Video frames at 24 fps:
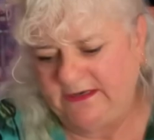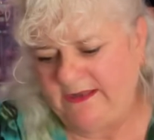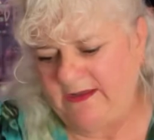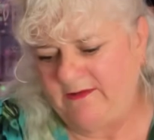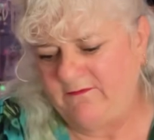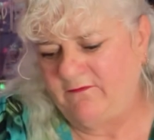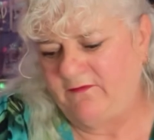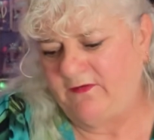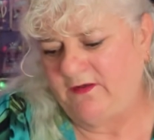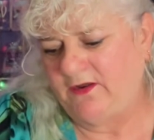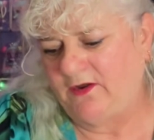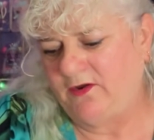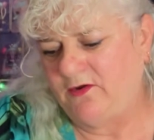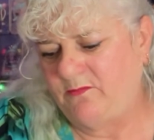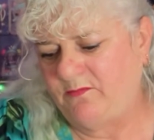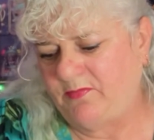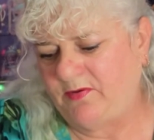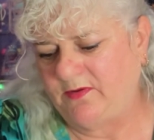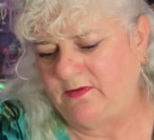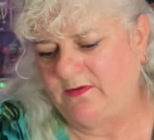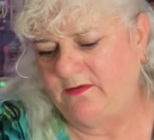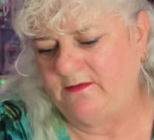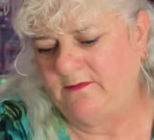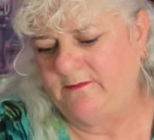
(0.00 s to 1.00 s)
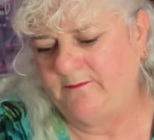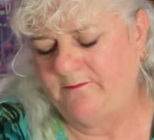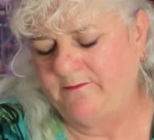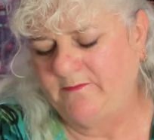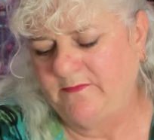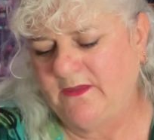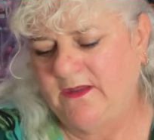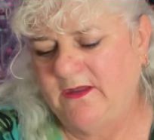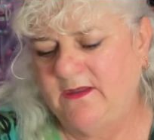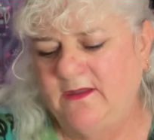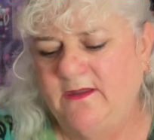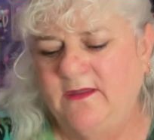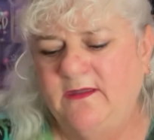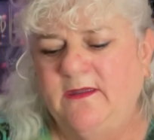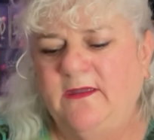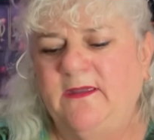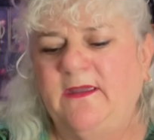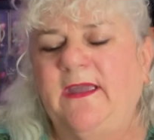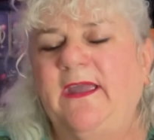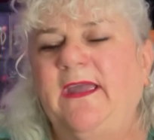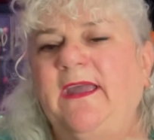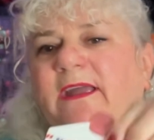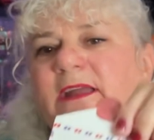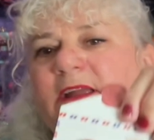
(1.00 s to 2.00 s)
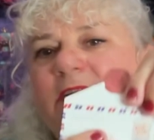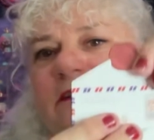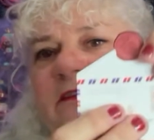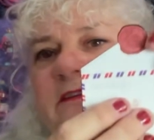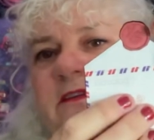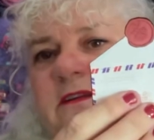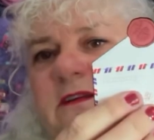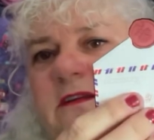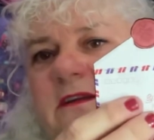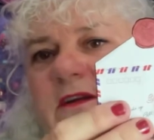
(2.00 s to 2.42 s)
envelope, and